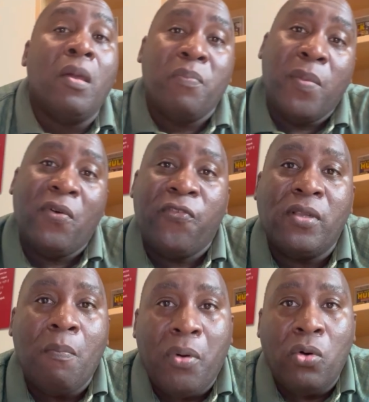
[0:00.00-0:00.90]
People
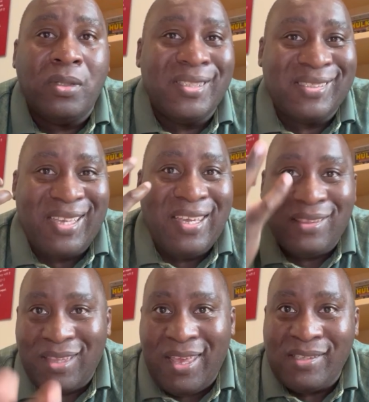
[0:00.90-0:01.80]
feel emboldened to say
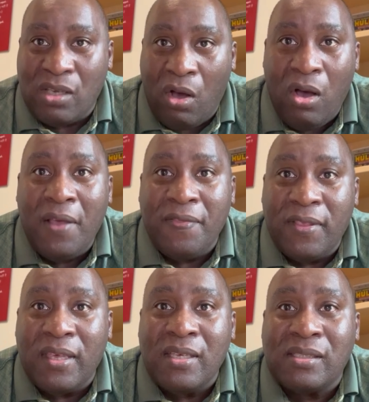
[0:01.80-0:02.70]
things
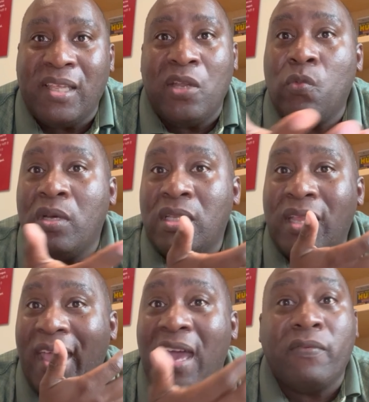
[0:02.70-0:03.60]
on this that they
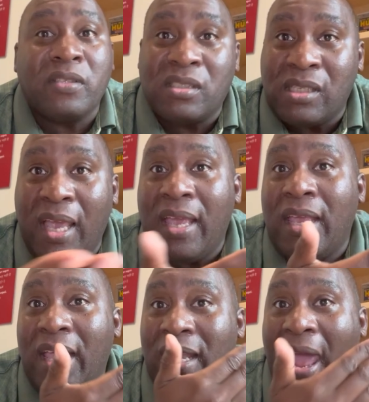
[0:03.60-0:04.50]
wouldn't ever
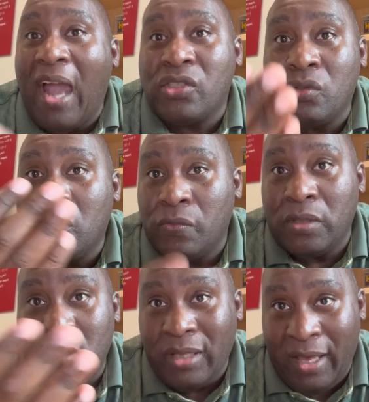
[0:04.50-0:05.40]
say in actual
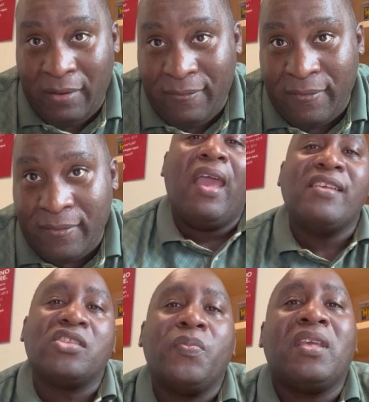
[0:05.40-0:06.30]
real life.
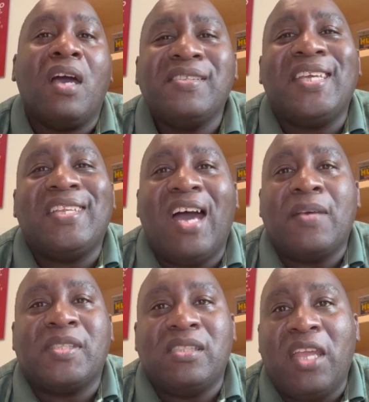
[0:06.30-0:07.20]
And so because of the
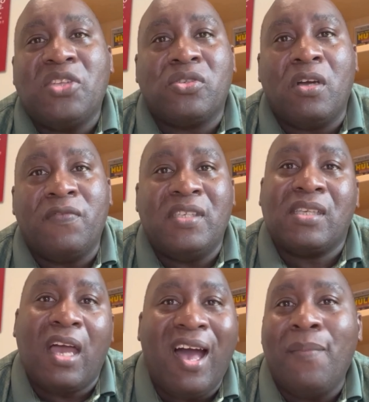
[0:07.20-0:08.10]
anonymous nature of these
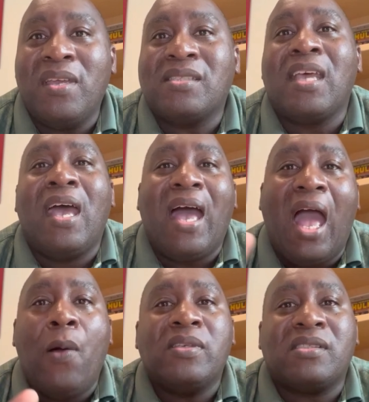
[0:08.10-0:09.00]
comments,
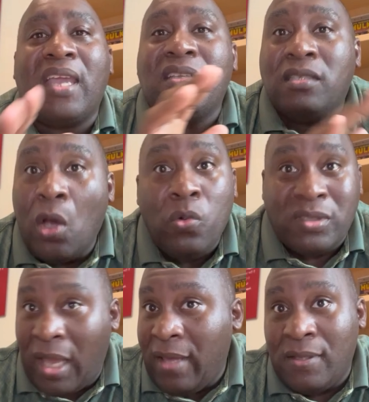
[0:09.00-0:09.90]
I would say don't
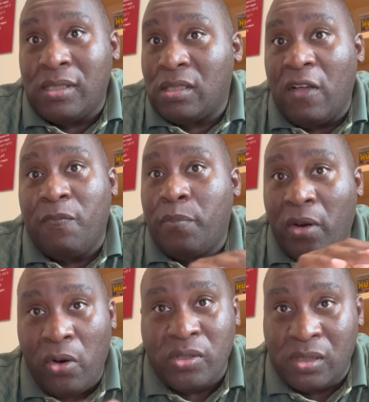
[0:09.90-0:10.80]
take this stuff
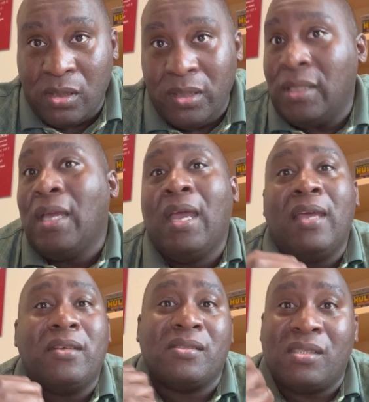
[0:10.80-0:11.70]
personally.
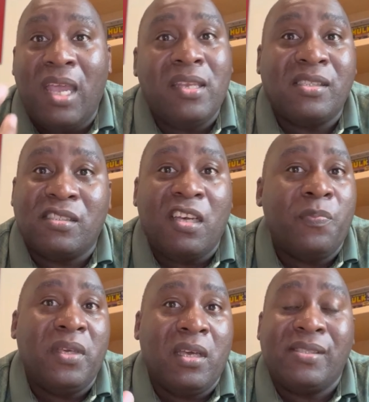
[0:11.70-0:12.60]
They're saying this
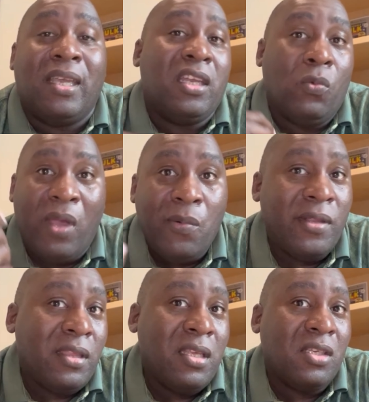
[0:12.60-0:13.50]
stuff because they can get away
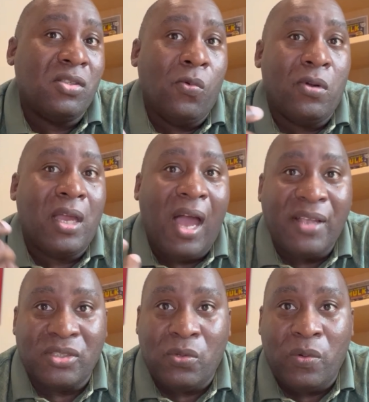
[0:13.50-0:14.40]
with it. There's no real
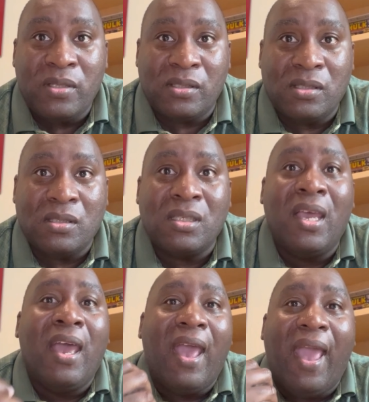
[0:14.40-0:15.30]
consequences.
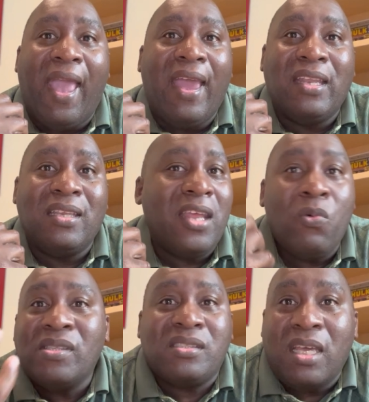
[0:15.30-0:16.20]
And they
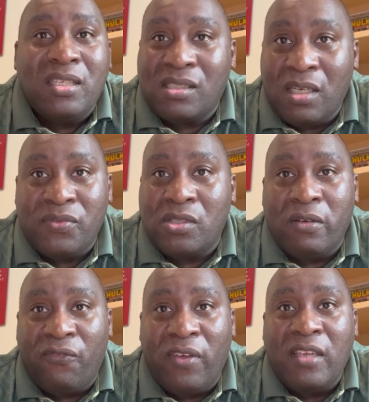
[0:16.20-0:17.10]
wouldn't say this stuff to
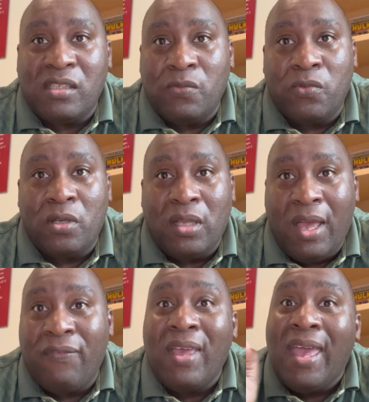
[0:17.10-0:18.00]
your face in real
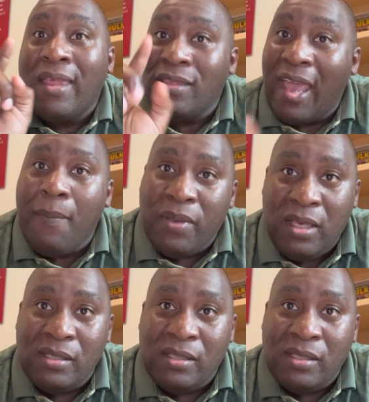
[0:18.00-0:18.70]
life. That being